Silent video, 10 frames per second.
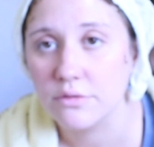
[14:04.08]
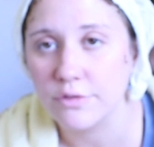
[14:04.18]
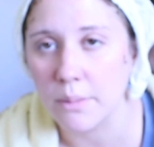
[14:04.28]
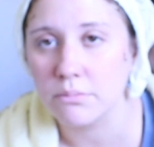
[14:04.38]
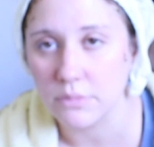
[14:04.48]

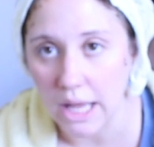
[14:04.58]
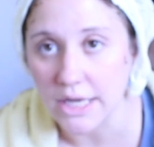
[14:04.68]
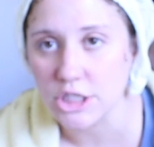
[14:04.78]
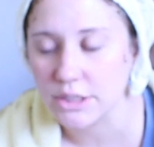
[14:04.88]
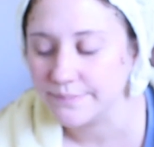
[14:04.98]

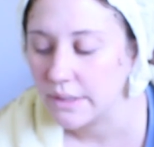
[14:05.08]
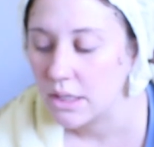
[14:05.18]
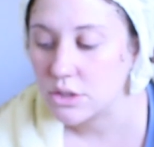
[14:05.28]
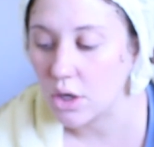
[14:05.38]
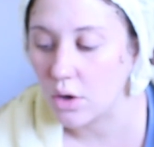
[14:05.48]
Lush.
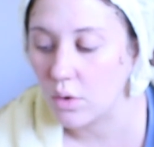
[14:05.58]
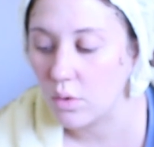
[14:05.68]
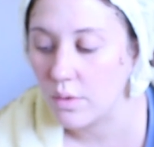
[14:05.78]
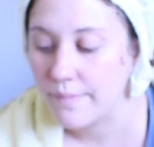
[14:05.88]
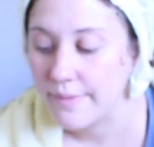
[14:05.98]

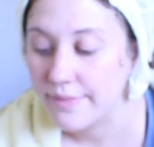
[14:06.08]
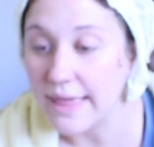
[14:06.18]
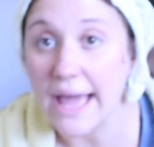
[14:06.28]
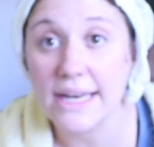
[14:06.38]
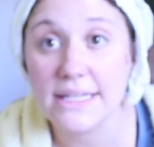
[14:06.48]
So
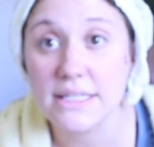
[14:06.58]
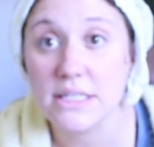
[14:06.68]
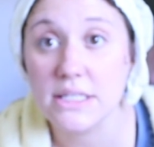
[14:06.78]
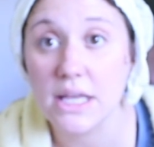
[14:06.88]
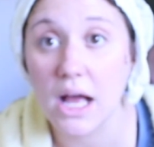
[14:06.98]
that
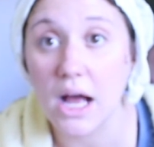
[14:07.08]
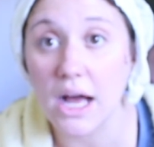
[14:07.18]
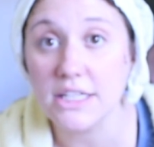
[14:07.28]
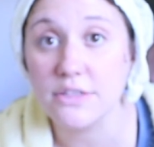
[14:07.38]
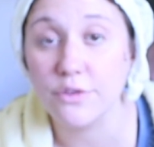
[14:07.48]
is
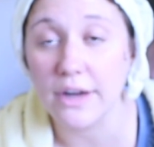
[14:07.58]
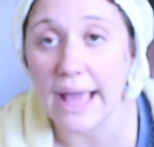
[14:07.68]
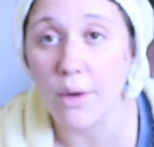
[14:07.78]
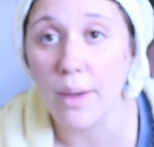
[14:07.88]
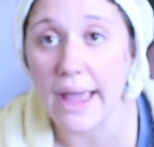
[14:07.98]
us for
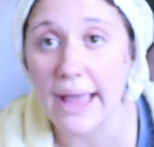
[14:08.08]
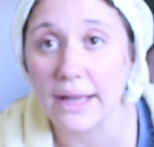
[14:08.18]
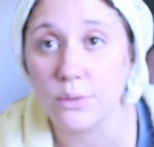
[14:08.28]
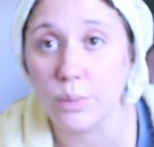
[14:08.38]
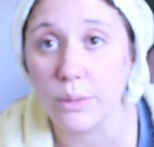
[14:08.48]
now,
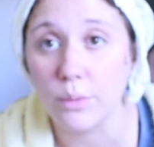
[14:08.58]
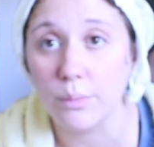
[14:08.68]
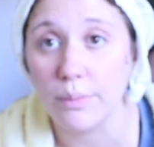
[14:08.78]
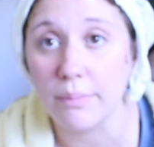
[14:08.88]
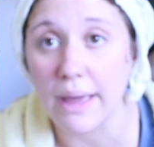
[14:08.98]
and we
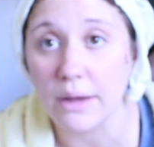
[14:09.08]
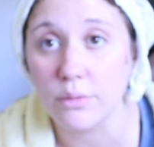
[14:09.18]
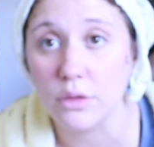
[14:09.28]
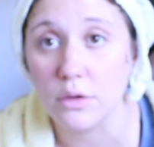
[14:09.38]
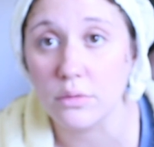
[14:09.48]
will be back
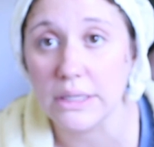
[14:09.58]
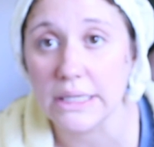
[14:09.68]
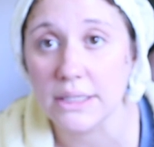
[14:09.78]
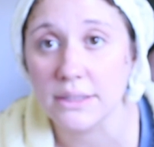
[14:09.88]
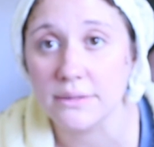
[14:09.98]
with you
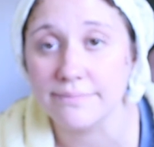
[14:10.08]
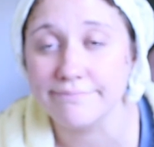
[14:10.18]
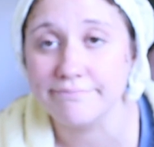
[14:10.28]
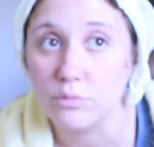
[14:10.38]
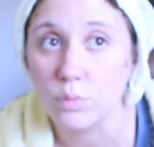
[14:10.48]

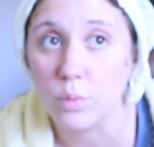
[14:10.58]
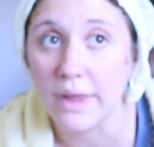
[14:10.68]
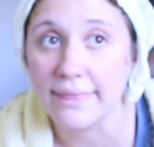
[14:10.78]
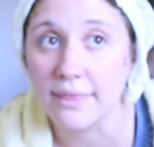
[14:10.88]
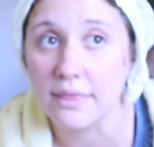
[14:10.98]

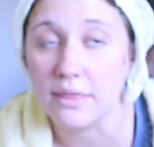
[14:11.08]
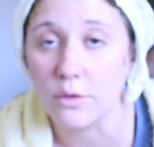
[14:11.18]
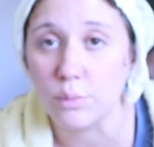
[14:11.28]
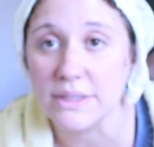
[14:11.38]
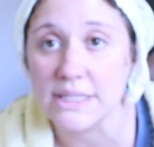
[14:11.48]
when
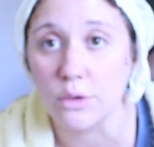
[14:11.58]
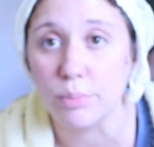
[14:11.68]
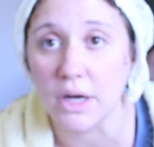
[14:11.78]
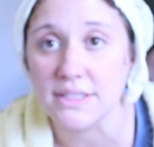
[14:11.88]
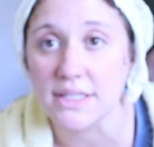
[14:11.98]
the rinse out
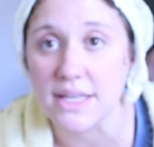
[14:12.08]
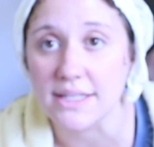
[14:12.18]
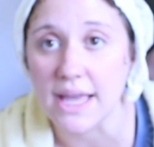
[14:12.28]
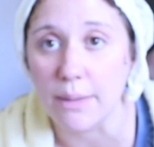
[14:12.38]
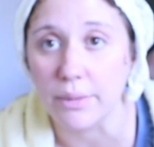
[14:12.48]
process
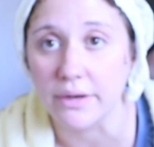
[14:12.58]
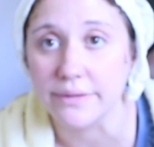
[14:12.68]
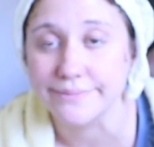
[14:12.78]
has happened.